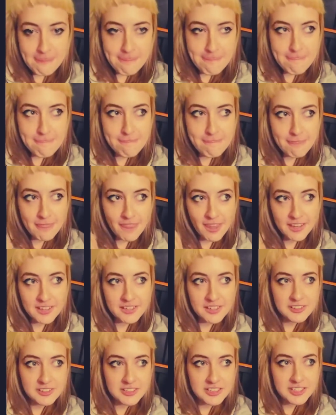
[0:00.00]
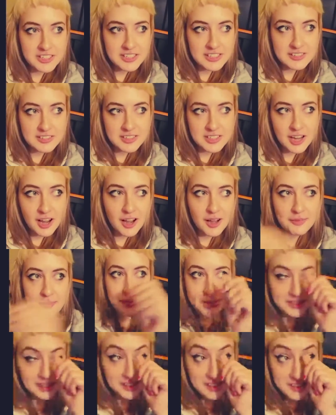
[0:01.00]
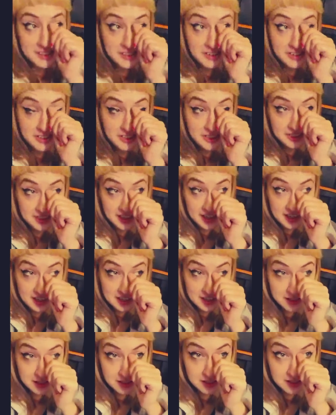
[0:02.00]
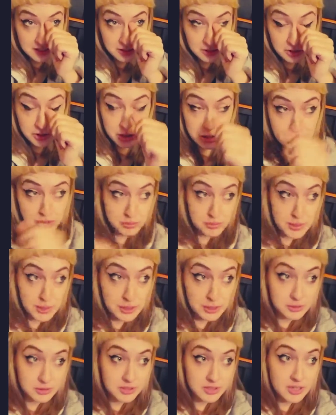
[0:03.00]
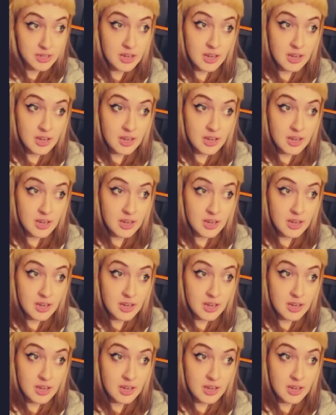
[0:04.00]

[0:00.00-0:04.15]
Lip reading: Another topic, another thing to tell you about.